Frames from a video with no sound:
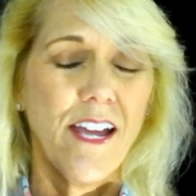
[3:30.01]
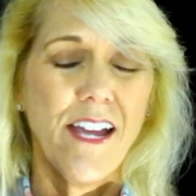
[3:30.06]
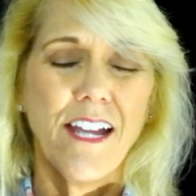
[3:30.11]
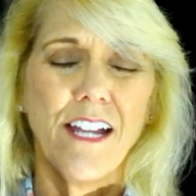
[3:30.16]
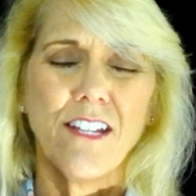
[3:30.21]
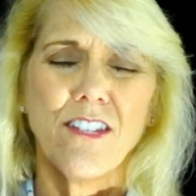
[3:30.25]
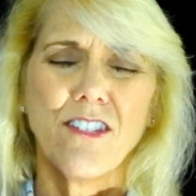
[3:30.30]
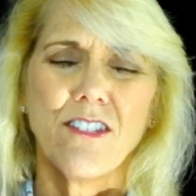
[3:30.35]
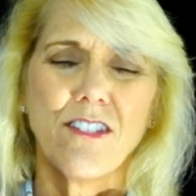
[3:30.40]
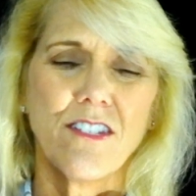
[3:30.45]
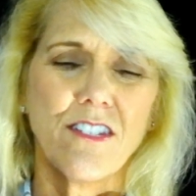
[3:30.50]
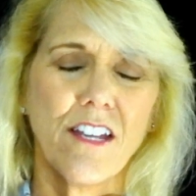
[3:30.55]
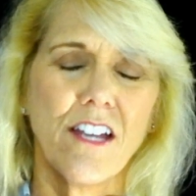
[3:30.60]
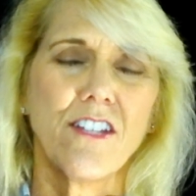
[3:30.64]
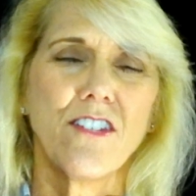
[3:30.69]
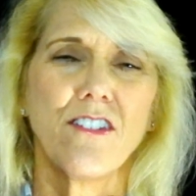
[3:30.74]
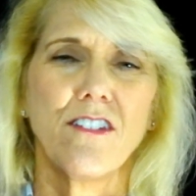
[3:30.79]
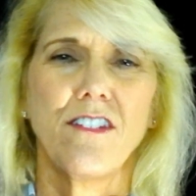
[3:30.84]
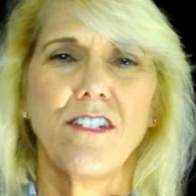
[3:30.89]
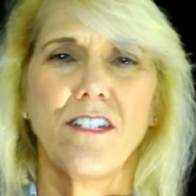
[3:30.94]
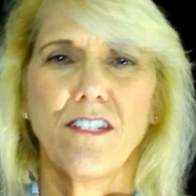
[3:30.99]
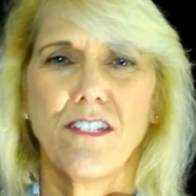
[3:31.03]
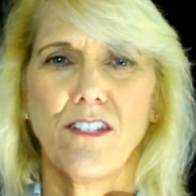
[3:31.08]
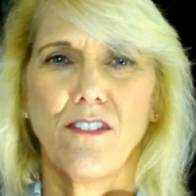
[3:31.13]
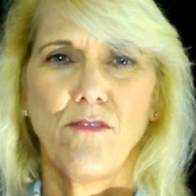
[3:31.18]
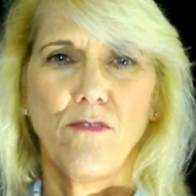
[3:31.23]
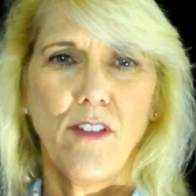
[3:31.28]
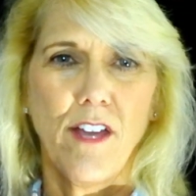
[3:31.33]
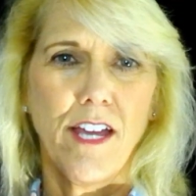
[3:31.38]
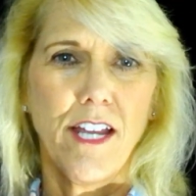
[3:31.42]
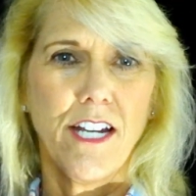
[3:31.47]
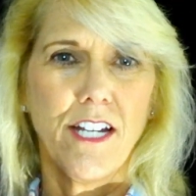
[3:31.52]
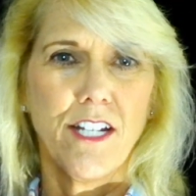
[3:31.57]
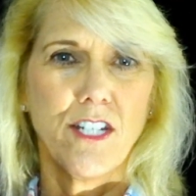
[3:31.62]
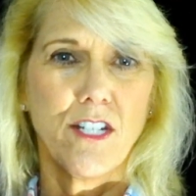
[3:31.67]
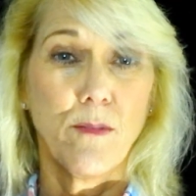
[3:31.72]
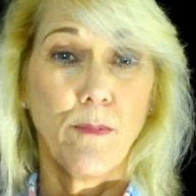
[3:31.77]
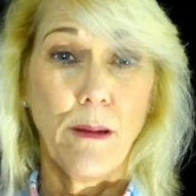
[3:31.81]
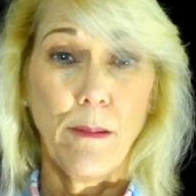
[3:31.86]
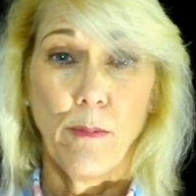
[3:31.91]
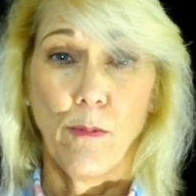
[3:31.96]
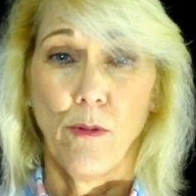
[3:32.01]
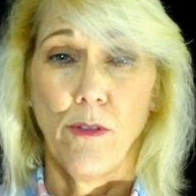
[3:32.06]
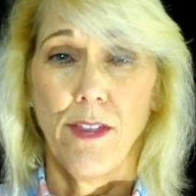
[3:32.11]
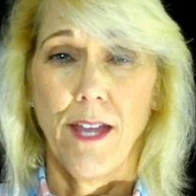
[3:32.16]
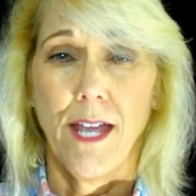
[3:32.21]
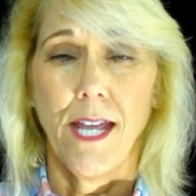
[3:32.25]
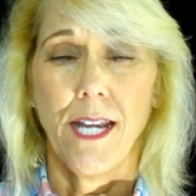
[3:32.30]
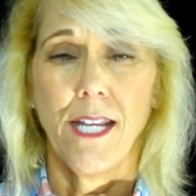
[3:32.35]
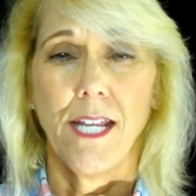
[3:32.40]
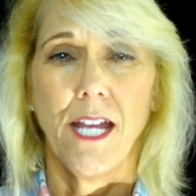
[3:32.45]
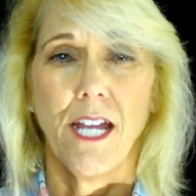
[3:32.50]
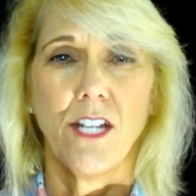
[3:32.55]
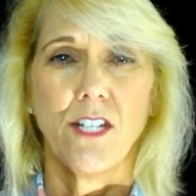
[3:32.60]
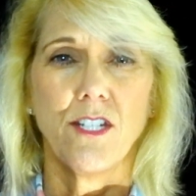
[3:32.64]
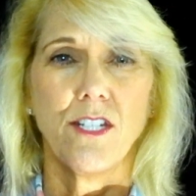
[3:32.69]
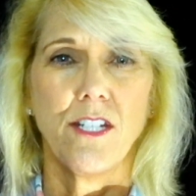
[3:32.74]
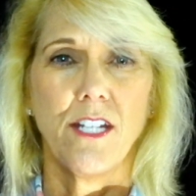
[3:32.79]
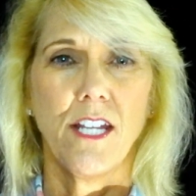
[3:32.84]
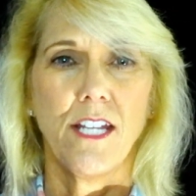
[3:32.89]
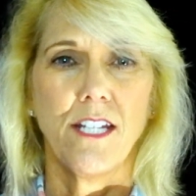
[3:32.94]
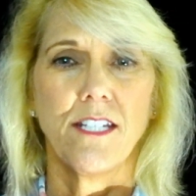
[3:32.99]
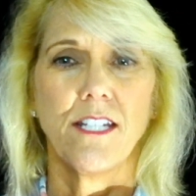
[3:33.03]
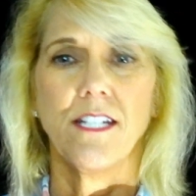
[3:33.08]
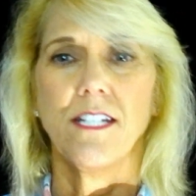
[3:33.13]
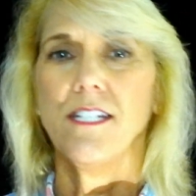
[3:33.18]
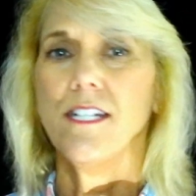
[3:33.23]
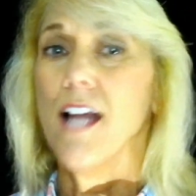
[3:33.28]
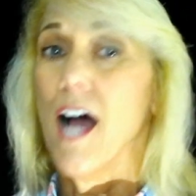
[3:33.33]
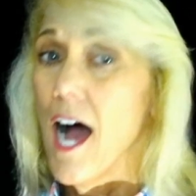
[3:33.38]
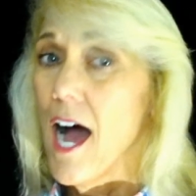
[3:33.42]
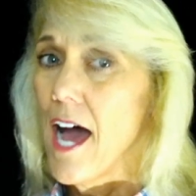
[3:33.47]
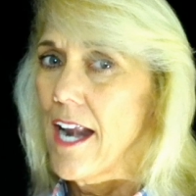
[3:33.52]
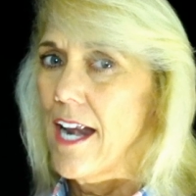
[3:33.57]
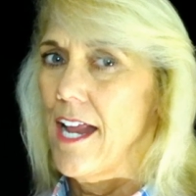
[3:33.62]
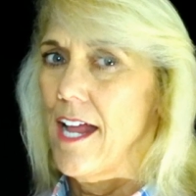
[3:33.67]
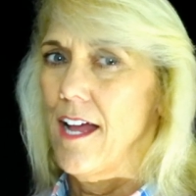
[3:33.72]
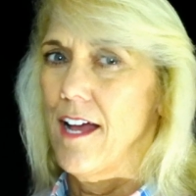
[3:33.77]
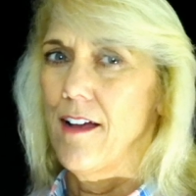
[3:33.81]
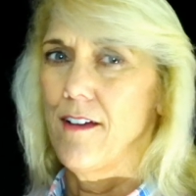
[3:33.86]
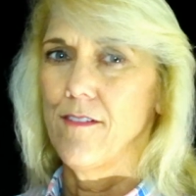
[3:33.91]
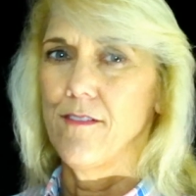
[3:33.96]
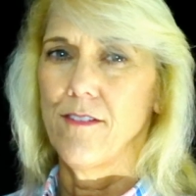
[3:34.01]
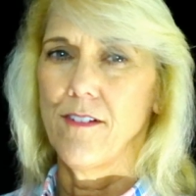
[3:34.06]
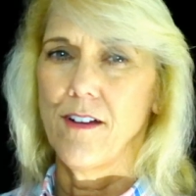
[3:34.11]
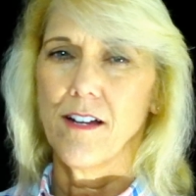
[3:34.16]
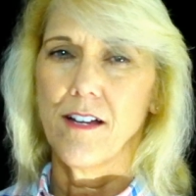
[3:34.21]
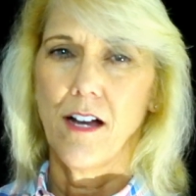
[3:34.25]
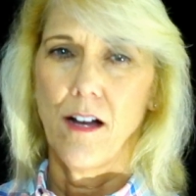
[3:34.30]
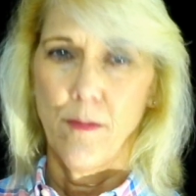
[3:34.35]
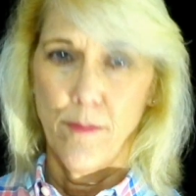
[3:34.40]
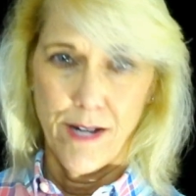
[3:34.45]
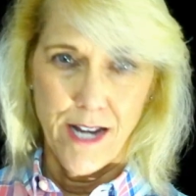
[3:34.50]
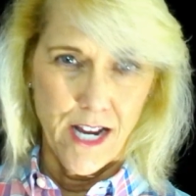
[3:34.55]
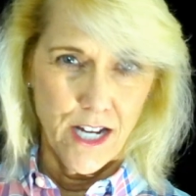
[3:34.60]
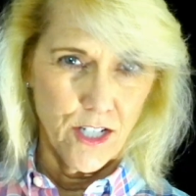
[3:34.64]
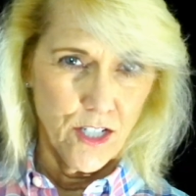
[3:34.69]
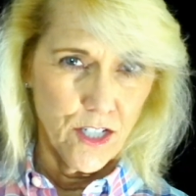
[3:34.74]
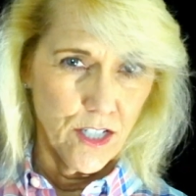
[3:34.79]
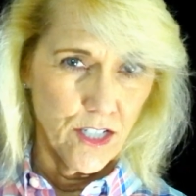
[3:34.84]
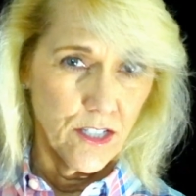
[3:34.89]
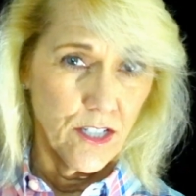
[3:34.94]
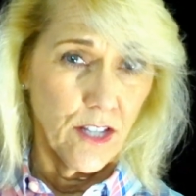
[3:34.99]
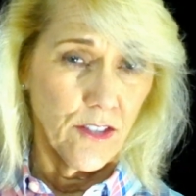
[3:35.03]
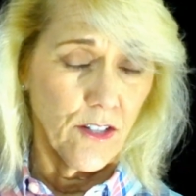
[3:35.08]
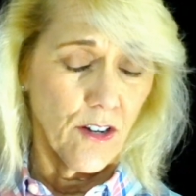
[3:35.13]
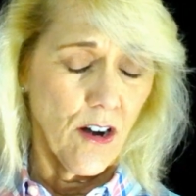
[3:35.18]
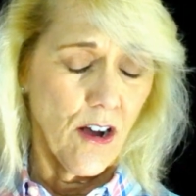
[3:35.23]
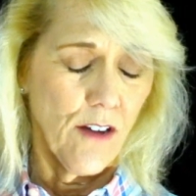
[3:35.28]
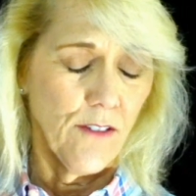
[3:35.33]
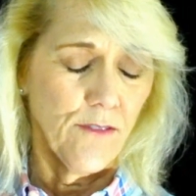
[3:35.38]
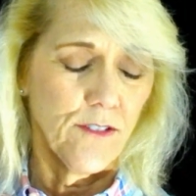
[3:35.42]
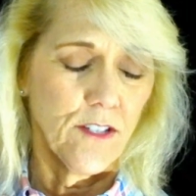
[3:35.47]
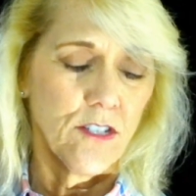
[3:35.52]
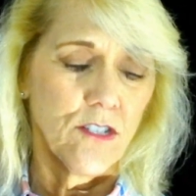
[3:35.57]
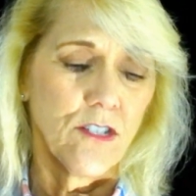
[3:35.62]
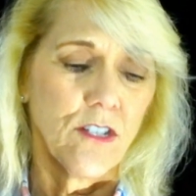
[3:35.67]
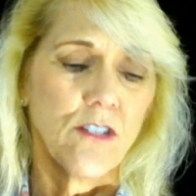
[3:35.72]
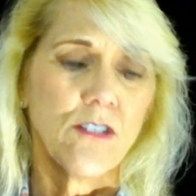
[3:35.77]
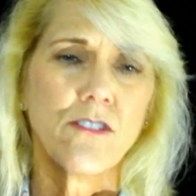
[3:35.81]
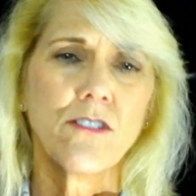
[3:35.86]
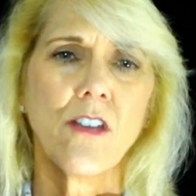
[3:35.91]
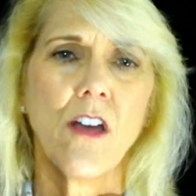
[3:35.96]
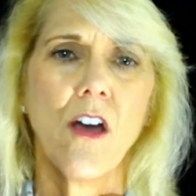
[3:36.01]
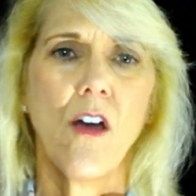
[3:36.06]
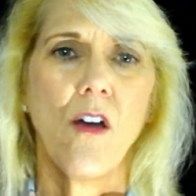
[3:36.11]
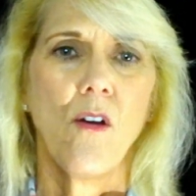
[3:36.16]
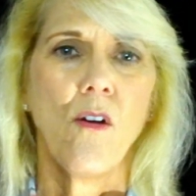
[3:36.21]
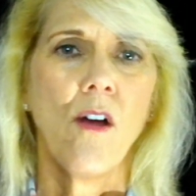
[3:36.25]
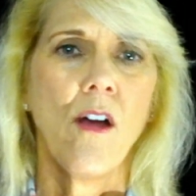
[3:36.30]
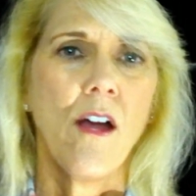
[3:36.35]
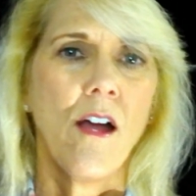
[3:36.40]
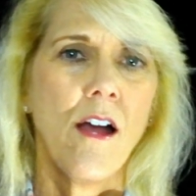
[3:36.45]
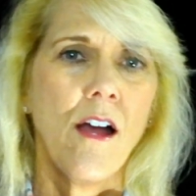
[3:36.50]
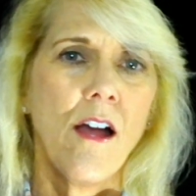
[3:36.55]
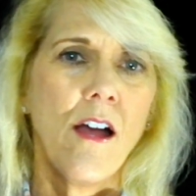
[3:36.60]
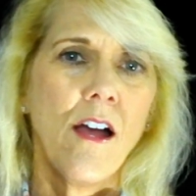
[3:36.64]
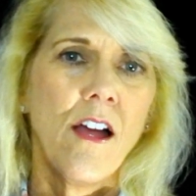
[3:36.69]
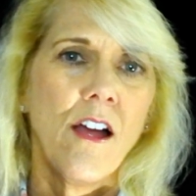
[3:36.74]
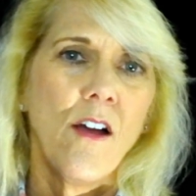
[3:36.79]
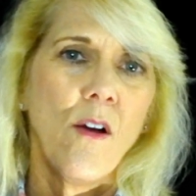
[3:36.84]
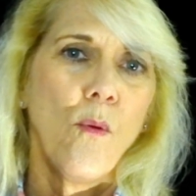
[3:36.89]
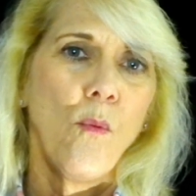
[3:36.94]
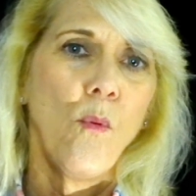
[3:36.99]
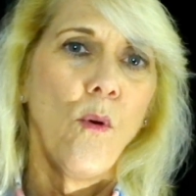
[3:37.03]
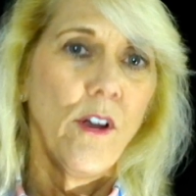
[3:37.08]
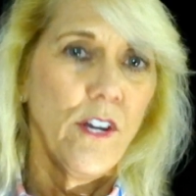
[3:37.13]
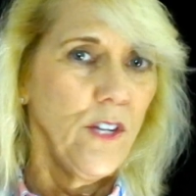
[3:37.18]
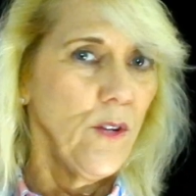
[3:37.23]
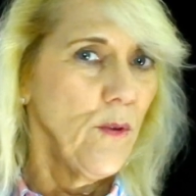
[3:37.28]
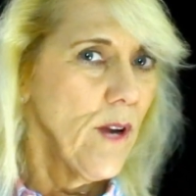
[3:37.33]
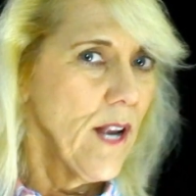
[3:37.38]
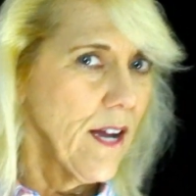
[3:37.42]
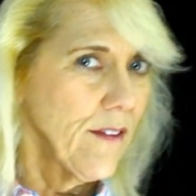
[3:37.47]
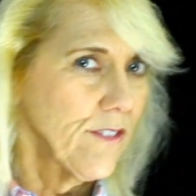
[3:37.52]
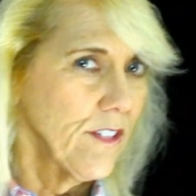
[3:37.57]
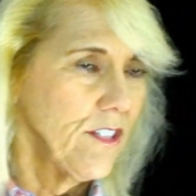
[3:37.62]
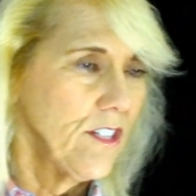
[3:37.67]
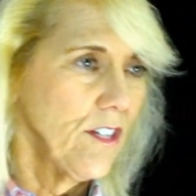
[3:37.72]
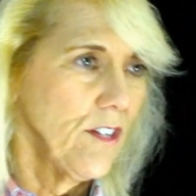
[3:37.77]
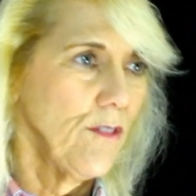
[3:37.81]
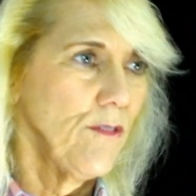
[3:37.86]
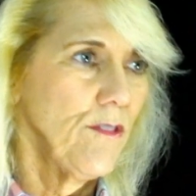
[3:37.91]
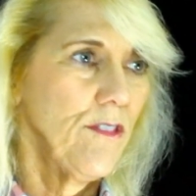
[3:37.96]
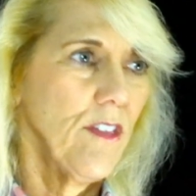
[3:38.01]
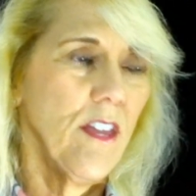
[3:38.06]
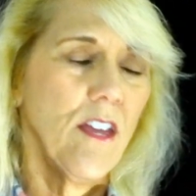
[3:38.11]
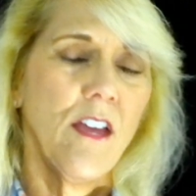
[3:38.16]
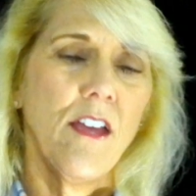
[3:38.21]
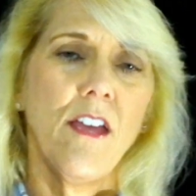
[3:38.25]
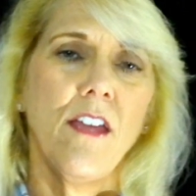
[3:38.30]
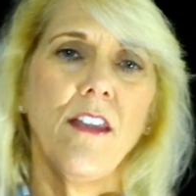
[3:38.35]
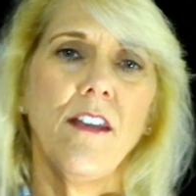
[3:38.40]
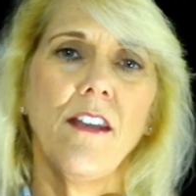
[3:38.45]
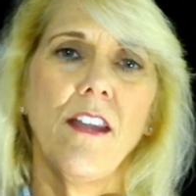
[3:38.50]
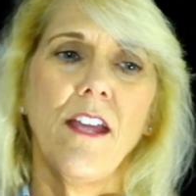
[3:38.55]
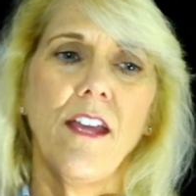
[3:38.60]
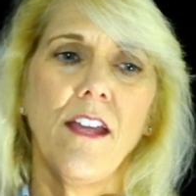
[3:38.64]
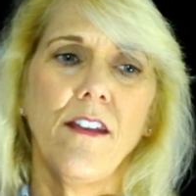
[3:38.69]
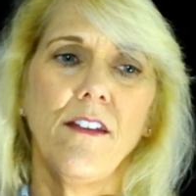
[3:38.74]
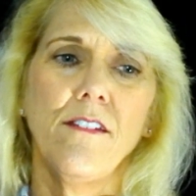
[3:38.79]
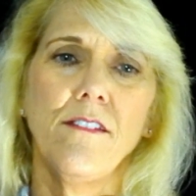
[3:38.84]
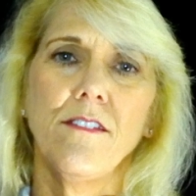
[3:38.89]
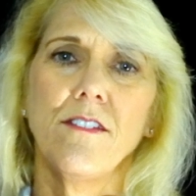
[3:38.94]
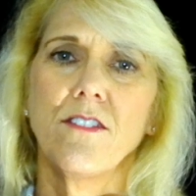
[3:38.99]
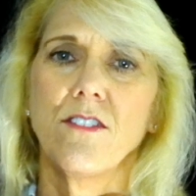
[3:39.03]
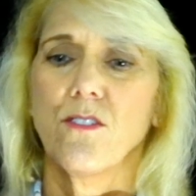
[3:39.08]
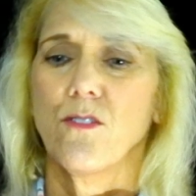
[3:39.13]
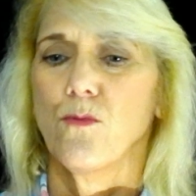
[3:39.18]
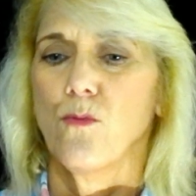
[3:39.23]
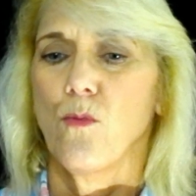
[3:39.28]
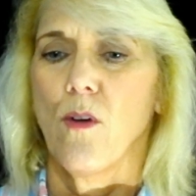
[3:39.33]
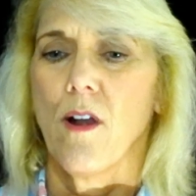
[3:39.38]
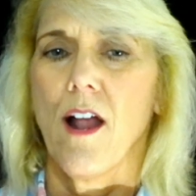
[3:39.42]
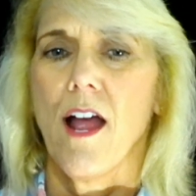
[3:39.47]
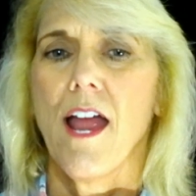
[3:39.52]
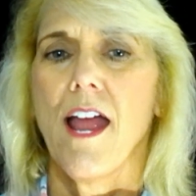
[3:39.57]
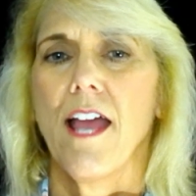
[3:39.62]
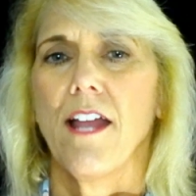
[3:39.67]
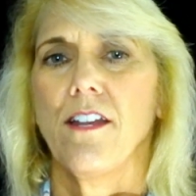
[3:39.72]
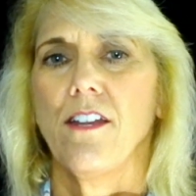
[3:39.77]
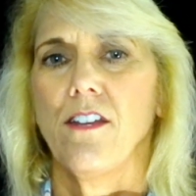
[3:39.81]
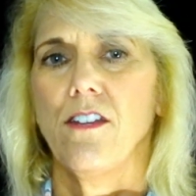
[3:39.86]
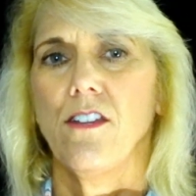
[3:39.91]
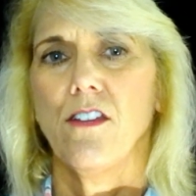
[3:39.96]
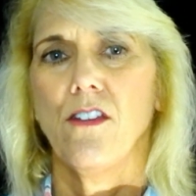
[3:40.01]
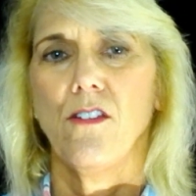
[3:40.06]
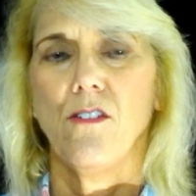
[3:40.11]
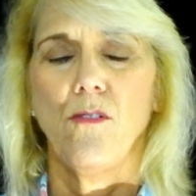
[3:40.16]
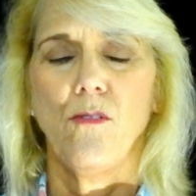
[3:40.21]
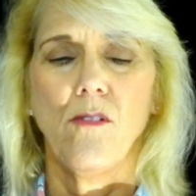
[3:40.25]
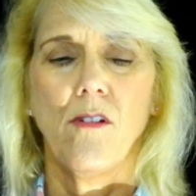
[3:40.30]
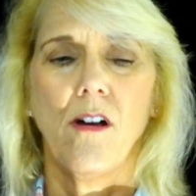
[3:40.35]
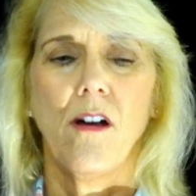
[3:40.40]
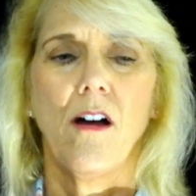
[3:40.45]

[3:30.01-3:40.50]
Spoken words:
It's such a disadvantage to people with ADHD to not have accommodations at their office. So what you would have to do then, and this is what I had to do,